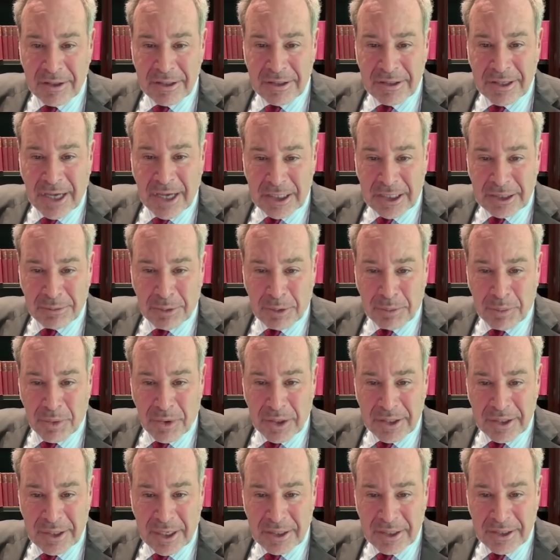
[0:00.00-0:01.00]
decimal
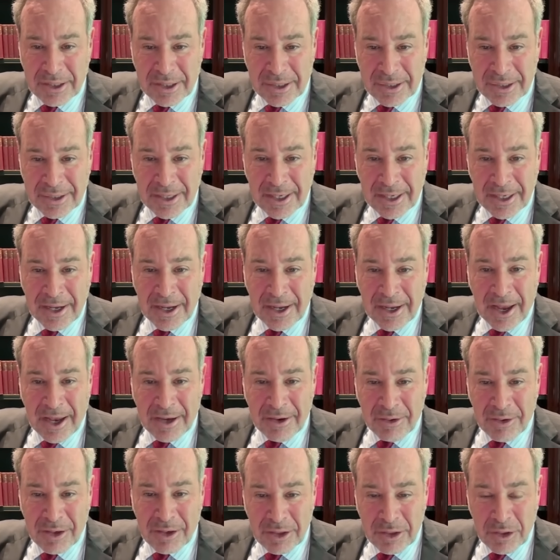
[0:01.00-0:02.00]
point digits, and
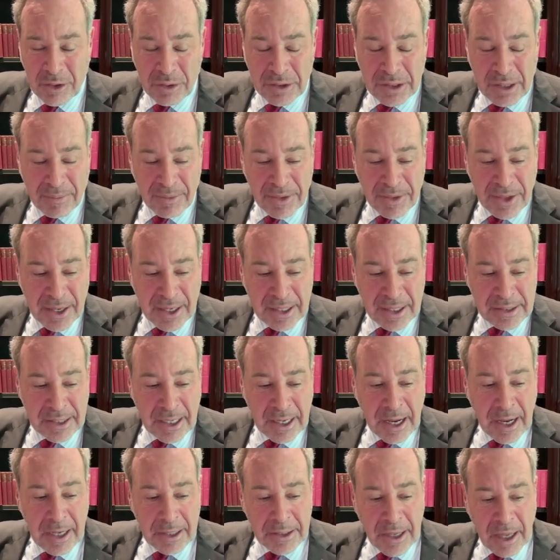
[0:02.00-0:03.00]
you can do some things.
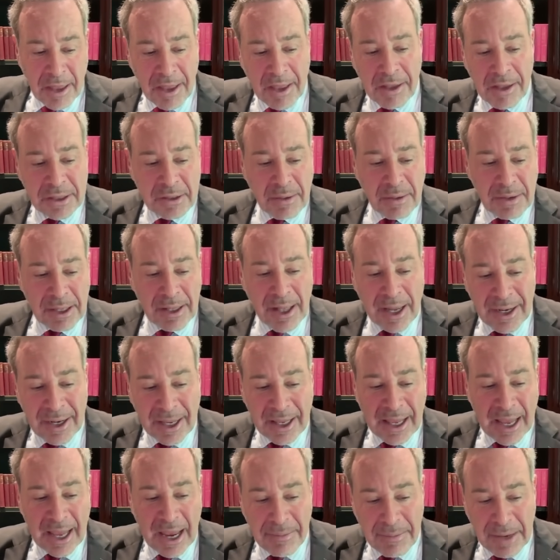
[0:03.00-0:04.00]
So I think there's going to be a lot
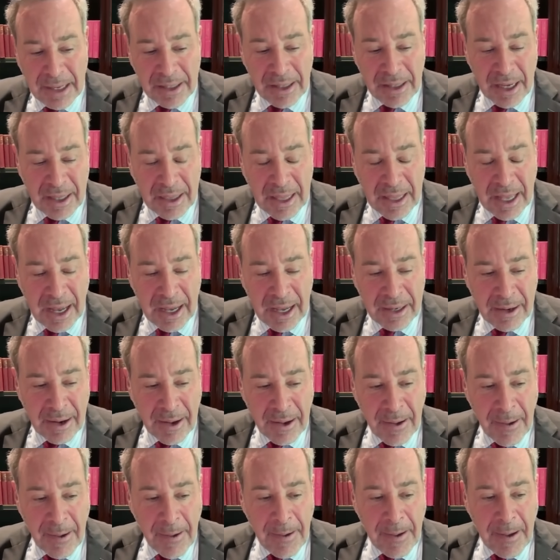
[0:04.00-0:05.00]
of gaming like that.
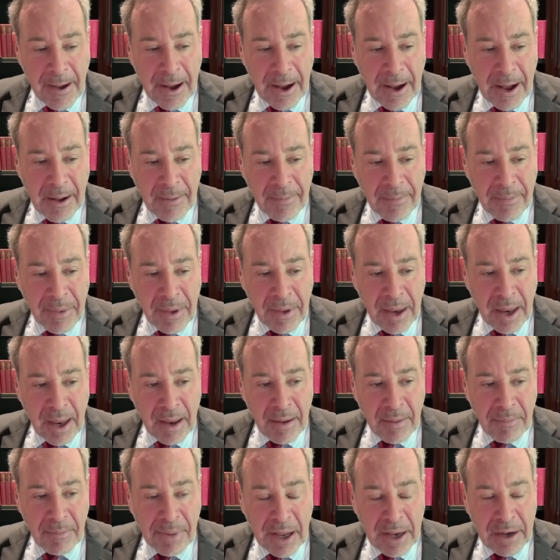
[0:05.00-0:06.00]
Um,
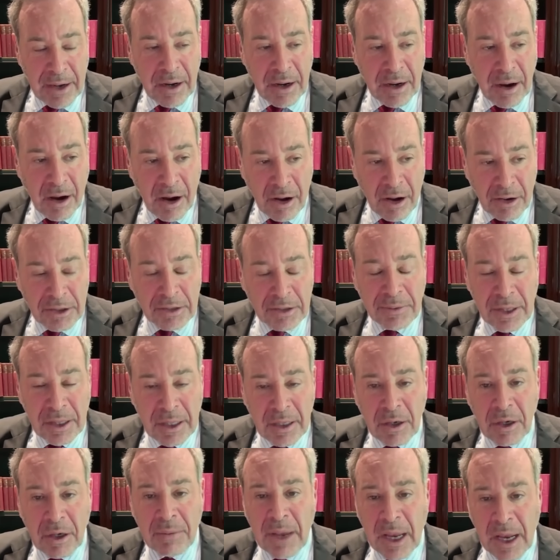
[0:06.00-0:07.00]
but ultimately,
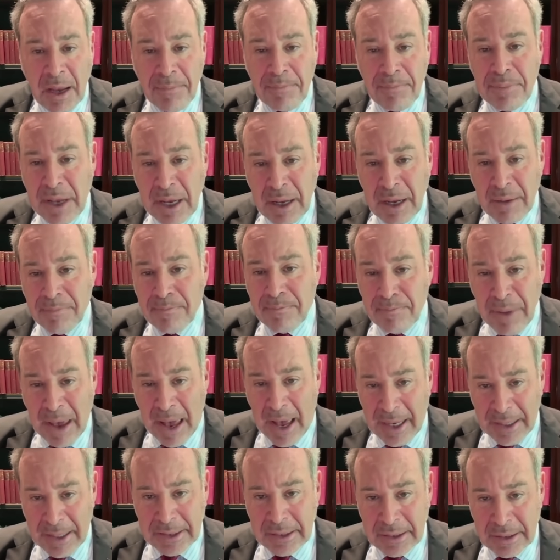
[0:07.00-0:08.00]
they're going to make a big
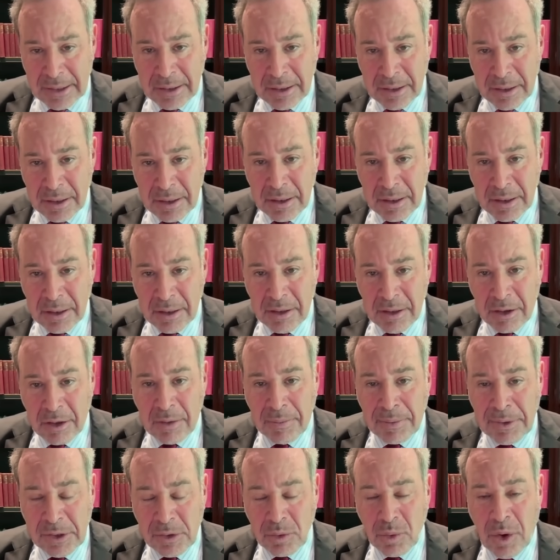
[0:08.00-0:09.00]
bet. They're going
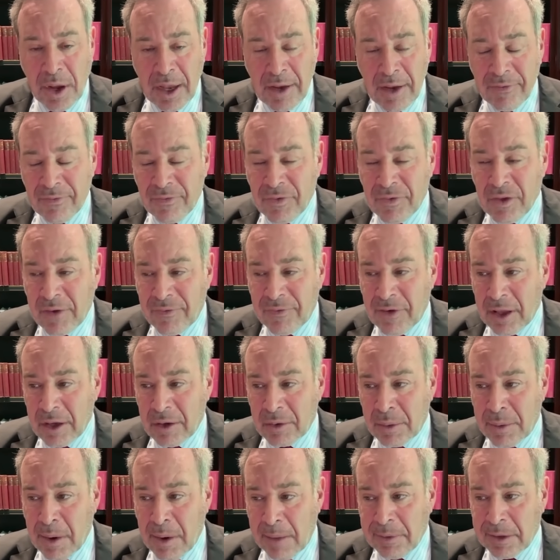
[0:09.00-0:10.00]
to persuade their fellow
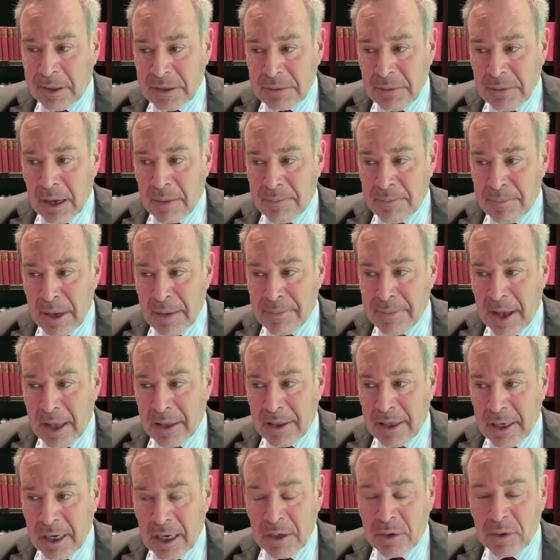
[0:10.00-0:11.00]
Republicans to make a big bet
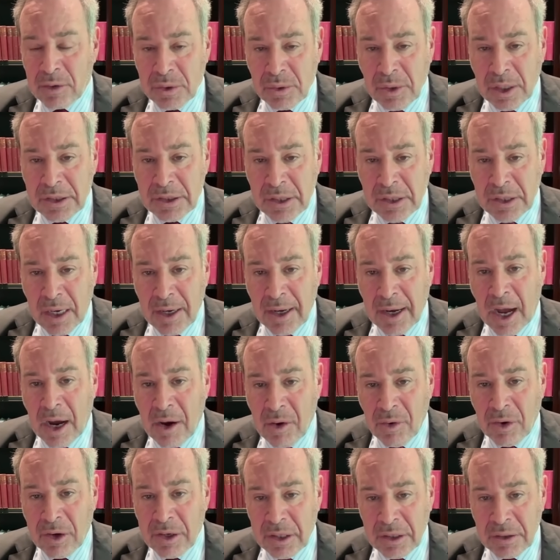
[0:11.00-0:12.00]
that interest rates are not
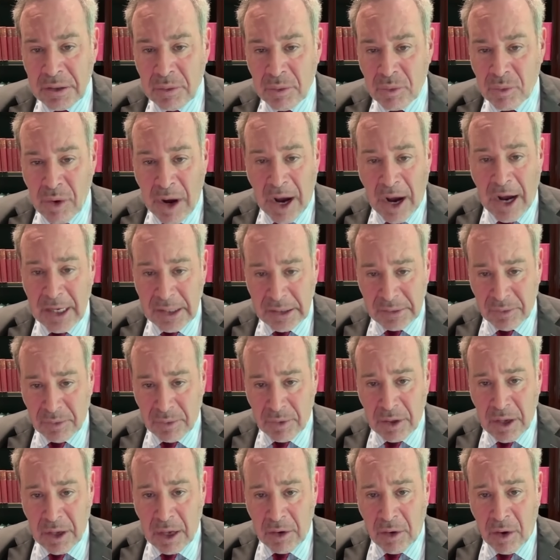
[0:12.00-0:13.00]
going to rise
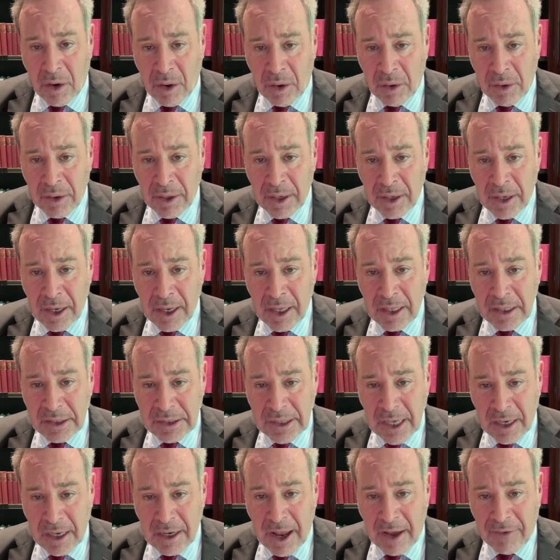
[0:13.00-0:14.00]
at all in the
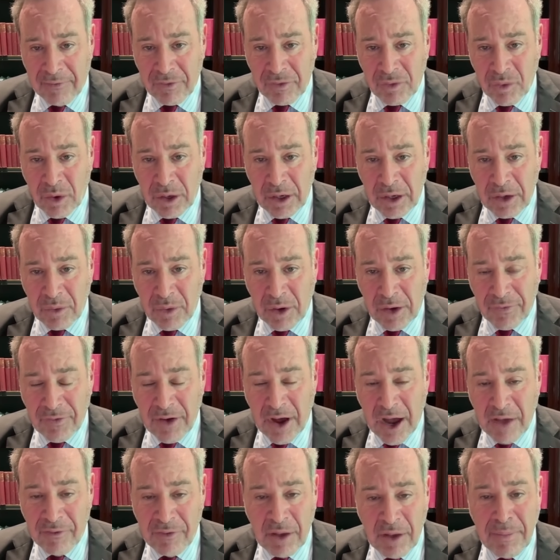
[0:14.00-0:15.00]
second half of
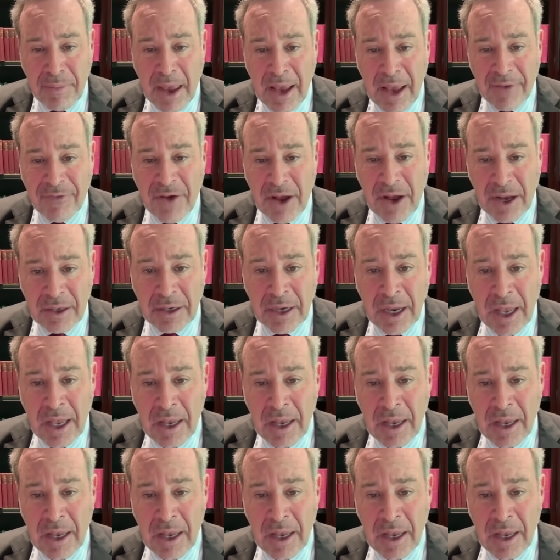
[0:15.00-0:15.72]
2025 and may, in fact,